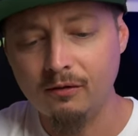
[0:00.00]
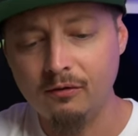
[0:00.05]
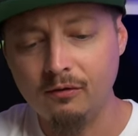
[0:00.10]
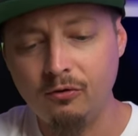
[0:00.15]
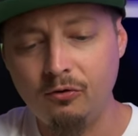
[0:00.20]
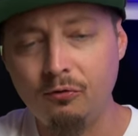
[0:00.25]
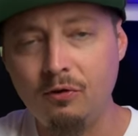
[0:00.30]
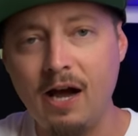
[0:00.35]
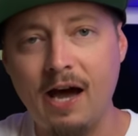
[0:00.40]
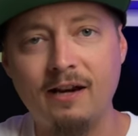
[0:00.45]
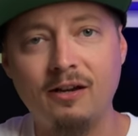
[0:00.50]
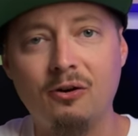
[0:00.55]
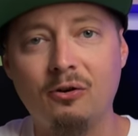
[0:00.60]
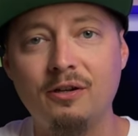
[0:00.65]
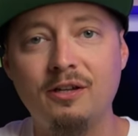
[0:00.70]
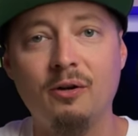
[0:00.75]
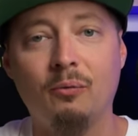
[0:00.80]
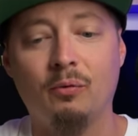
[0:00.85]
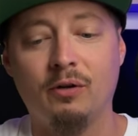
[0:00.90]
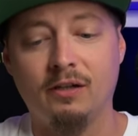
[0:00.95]
You gotta go
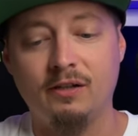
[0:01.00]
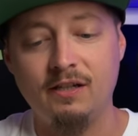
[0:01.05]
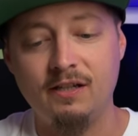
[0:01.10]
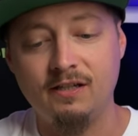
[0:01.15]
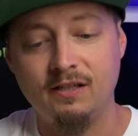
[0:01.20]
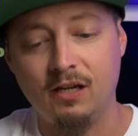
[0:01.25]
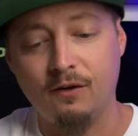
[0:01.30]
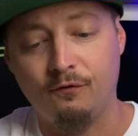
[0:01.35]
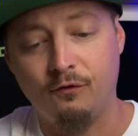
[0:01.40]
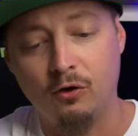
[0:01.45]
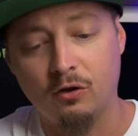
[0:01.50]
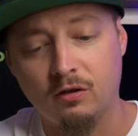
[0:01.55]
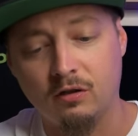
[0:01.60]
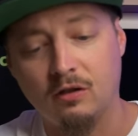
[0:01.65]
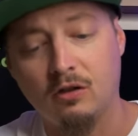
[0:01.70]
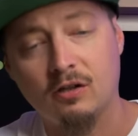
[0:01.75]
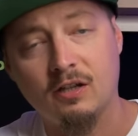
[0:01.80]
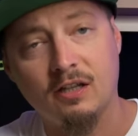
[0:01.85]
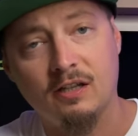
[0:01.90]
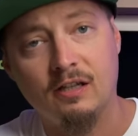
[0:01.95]
get one of these. If you're
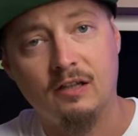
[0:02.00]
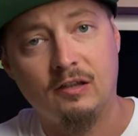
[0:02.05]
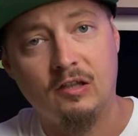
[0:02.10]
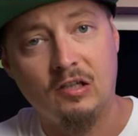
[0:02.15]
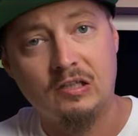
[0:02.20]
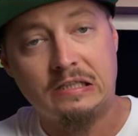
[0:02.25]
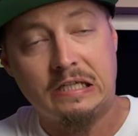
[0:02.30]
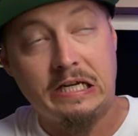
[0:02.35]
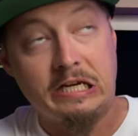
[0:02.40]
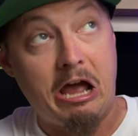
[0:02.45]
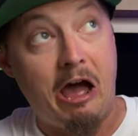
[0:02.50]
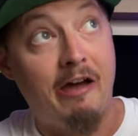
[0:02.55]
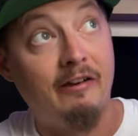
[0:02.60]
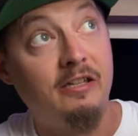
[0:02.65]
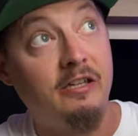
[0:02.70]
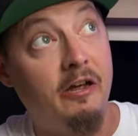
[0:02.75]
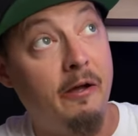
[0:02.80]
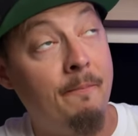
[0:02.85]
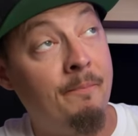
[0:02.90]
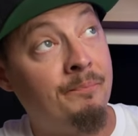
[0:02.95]
looking at this like I
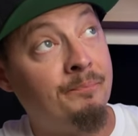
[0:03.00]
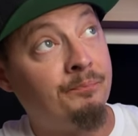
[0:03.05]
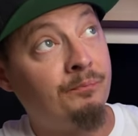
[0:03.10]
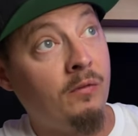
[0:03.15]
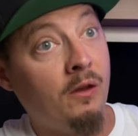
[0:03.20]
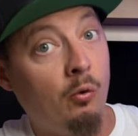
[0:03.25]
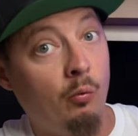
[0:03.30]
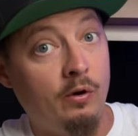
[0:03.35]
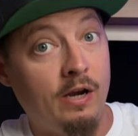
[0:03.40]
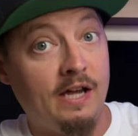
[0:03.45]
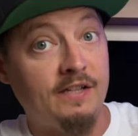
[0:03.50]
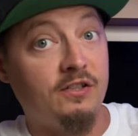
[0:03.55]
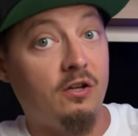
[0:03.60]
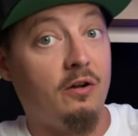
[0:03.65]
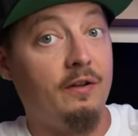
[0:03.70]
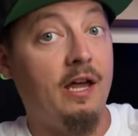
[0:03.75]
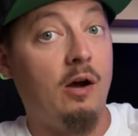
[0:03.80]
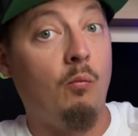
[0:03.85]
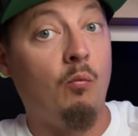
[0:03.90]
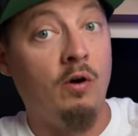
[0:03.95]
did when I saw
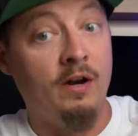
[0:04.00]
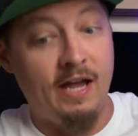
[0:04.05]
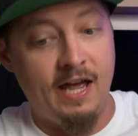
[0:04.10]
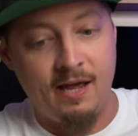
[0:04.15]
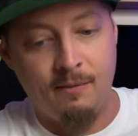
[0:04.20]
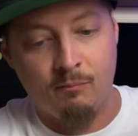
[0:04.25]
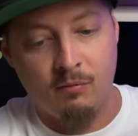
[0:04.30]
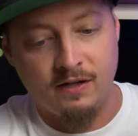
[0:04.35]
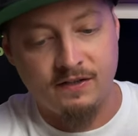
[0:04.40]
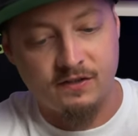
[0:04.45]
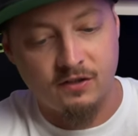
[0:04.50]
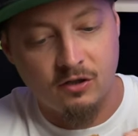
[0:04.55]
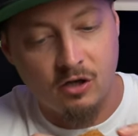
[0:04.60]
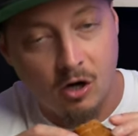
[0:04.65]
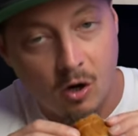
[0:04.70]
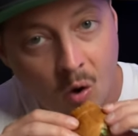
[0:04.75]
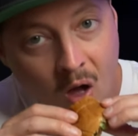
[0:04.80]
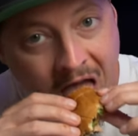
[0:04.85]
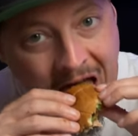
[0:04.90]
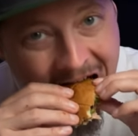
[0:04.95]
that one eight months ago,